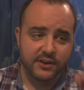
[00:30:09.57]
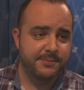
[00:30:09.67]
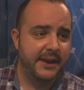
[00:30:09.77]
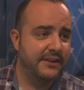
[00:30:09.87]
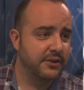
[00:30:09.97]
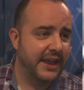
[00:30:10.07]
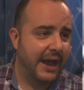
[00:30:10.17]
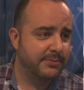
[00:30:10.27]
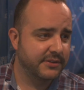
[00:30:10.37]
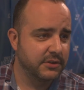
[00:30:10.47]
It's been doing
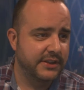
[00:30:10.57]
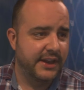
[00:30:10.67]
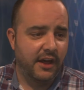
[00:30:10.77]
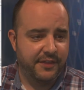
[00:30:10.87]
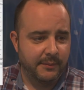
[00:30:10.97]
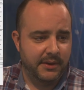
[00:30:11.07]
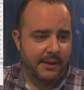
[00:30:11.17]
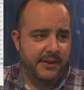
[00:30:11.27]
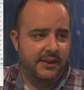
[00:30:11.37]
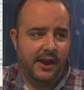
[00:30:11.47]
absolutely nothing, but
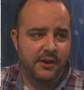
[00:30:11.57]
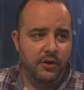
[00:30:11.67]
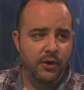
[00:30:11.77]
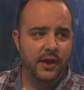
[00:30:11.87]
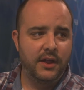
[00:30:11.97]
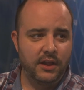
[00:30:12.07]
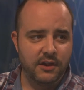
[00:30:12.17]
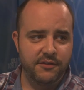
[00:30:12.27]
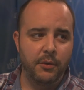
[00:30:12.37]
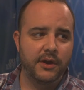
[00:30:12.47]
I mean, I know a
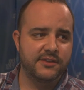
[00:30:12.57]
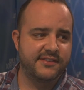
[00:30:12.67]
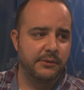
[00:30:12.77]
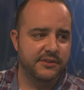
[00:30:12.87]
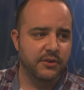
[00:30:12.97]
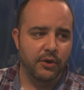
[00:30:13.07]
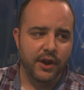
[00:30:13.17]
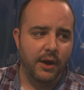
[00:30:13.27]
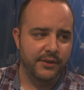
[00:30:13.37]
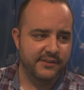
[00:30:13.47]
lot of you want to see what's going
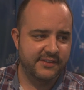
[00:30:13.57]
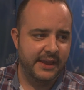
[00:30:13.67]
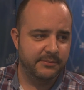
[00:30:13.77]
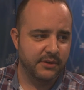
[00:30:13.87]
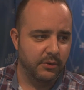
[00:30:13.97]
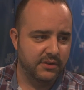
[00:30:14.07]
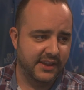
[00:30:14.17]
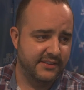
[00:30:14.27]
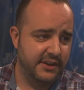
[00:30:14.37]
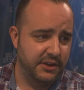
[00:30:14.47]
on with this name, so we'll
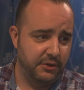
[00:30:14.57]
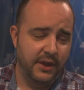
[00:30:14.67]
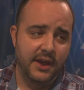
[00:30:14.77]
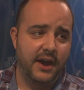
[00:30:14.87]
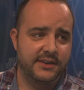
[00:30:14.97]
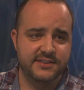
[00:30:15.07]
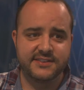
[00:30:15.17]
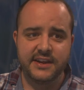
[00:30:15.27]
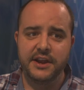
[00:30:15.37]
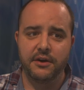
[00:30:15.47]
continue to
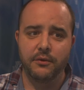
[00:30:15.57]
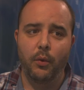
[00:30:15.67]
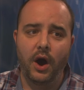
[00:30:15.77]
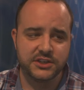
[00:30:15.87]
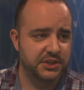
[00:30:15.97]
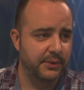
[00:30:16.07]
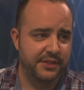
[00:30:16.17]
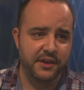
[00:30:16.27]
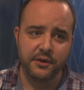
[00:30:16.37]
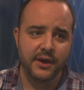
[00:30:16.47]
sit here and watch it
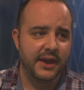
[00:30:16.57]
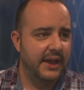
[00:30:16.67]
with you.